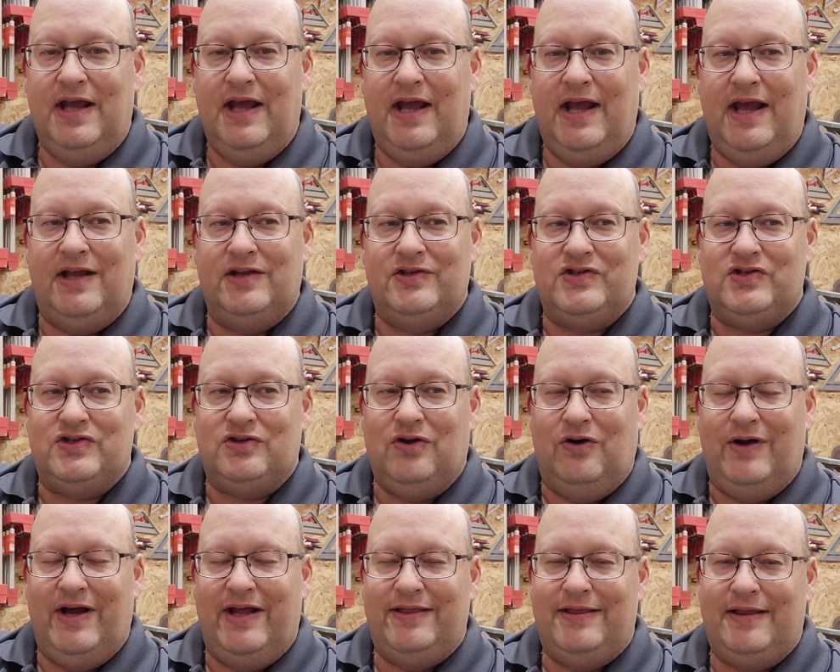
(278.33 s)
And
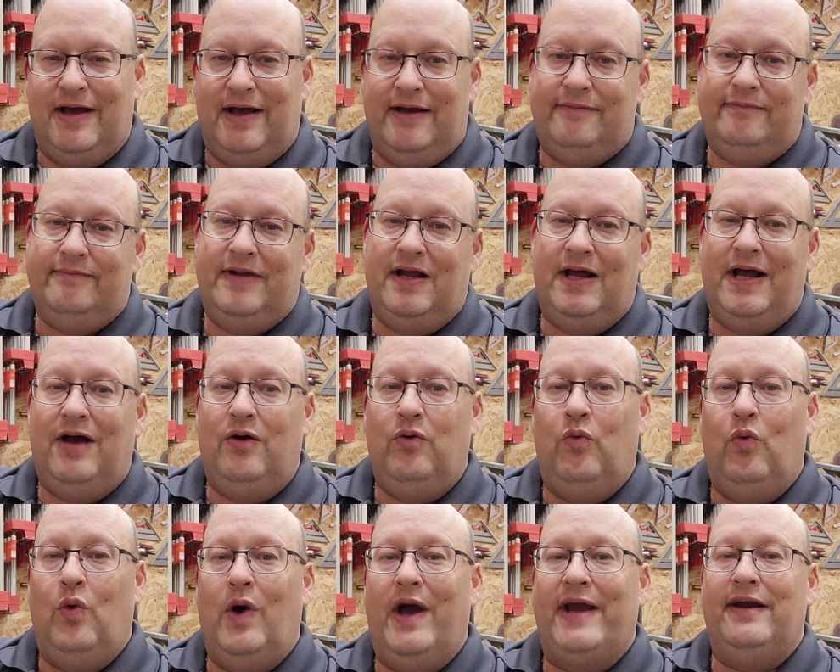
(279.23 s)
so I thought,
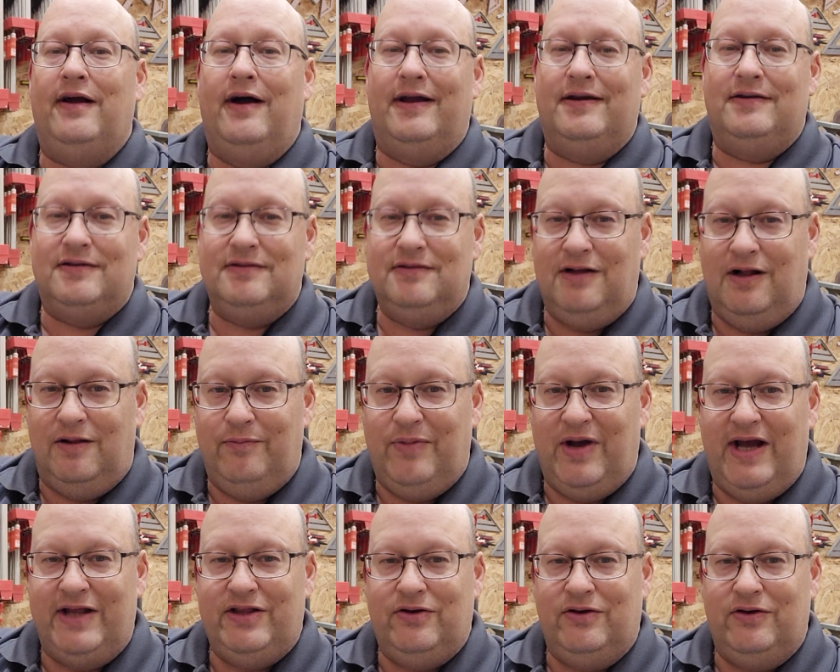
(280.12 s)
why not? I'll
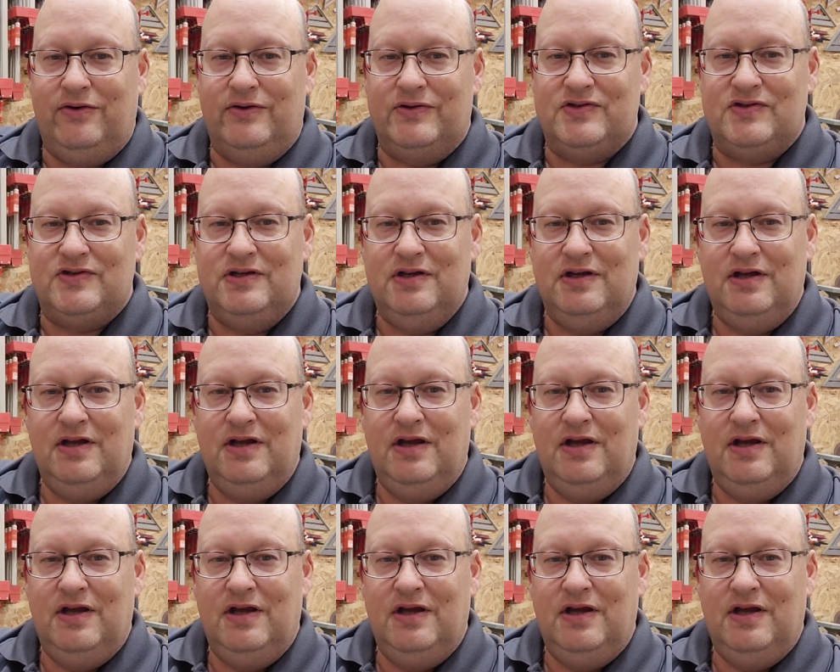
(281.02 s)
buy the hose.